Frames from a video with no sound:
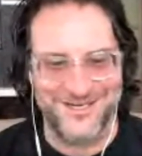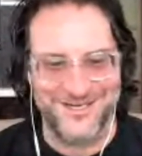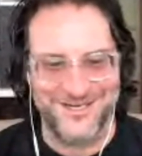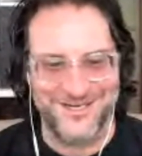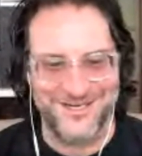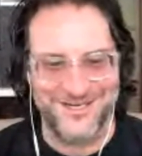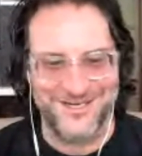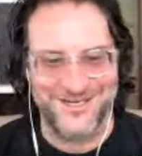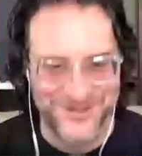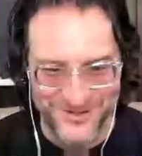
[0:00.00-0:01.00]
shoulder,
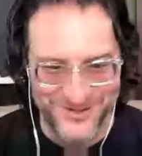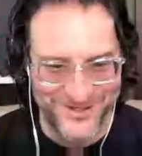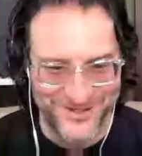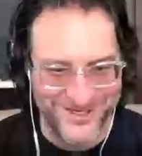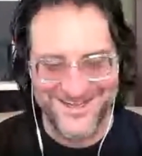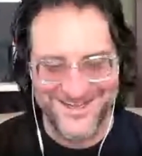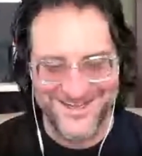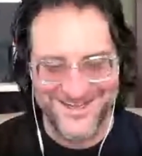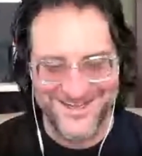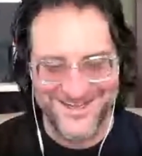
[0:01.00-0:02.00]
and
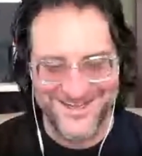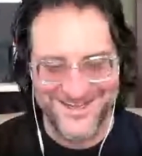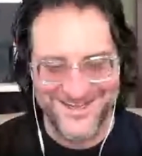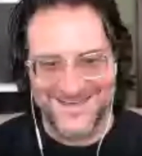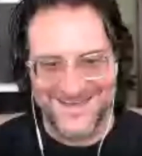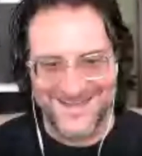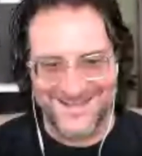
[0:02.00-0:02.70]
I had at